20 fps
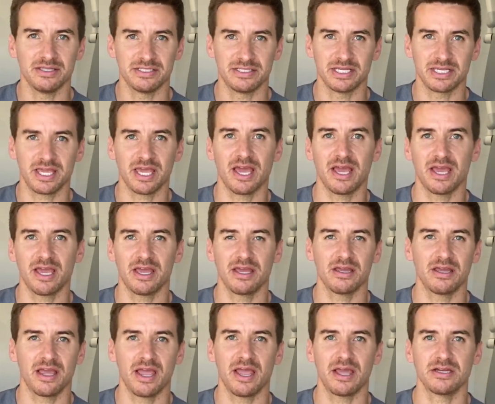
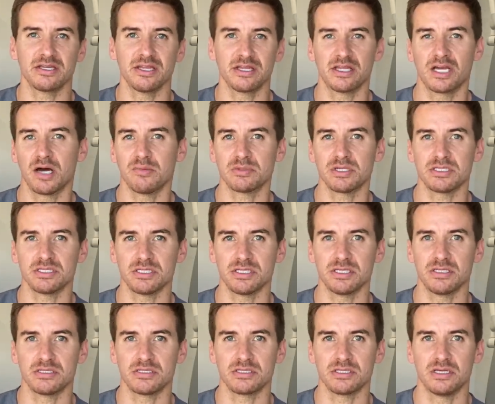decay and in gum
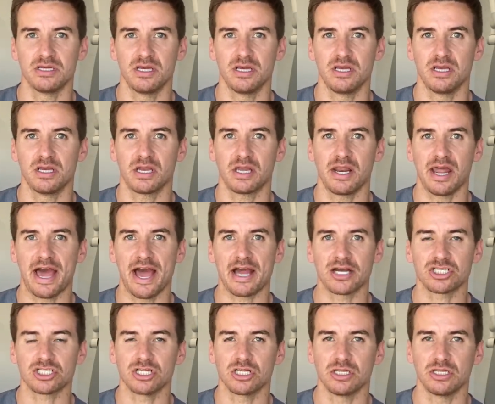disease can
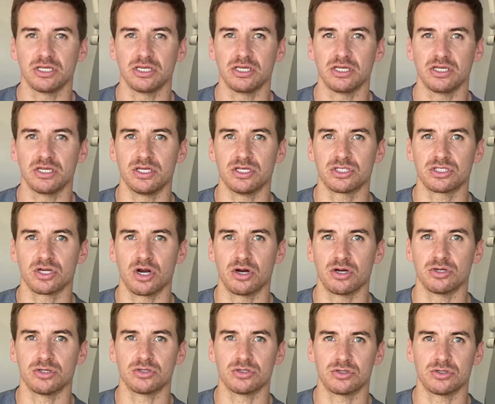actually
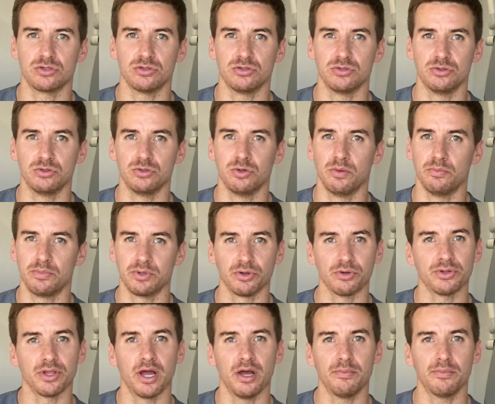start to
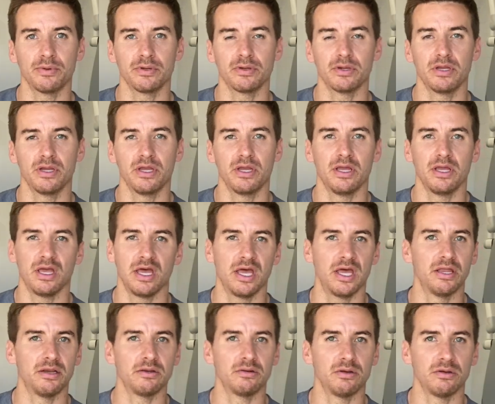build up
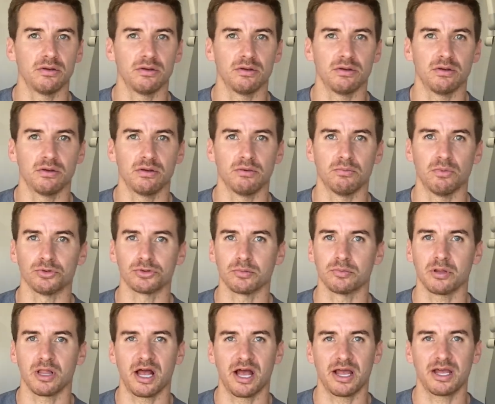and
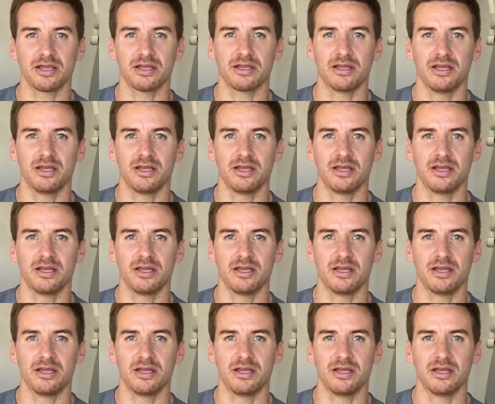multiply,